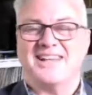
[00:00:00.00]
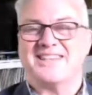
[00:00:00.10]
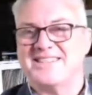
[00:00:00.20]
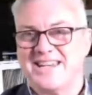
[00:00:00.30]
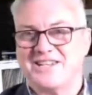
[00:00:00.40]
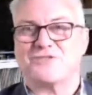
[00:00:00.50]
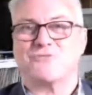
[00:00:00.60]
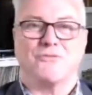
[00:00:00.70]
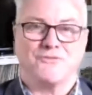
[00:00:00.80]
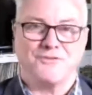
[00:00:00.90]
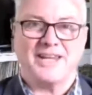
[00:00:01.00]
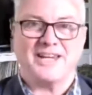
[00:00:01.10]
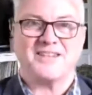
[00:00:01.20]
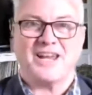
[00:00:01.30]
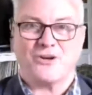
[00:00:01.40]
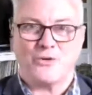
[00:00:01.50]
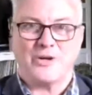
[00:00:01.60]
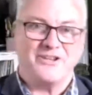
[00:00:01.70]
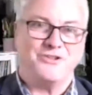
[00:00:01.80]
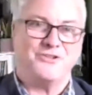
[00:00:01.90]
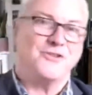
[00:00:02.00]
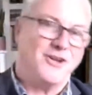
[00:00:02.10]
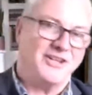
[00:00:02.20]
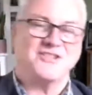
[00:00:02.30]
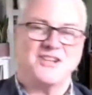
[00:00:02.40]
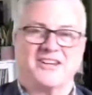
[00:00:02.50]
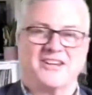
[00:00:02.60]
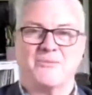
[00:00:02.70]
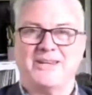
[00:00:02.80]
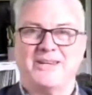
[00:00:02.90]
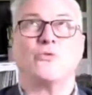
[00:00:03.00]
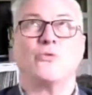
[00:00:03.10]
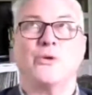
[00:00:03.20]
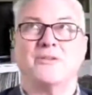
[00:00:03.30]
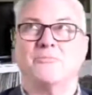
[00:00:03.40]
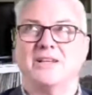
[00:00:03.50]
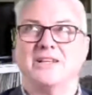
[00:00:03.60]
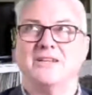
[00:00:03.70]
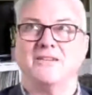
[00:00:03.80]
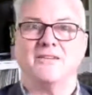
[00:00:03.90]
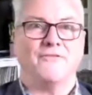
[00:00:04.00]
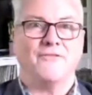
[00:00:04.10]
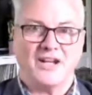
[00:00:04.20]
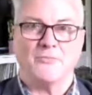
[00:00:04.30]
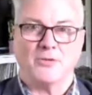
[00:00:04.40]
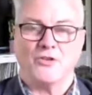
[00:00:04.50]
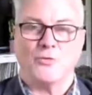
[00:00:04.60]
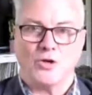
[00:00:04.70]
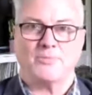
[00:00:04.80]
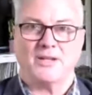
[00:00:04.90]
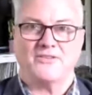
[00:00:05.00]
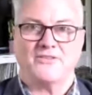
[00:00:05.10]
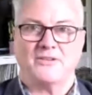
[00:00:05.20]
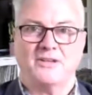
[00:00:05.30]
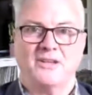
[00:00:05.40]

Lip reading: assess, reflect, and create new knowledge are going to be incredibly valuable in the workplace.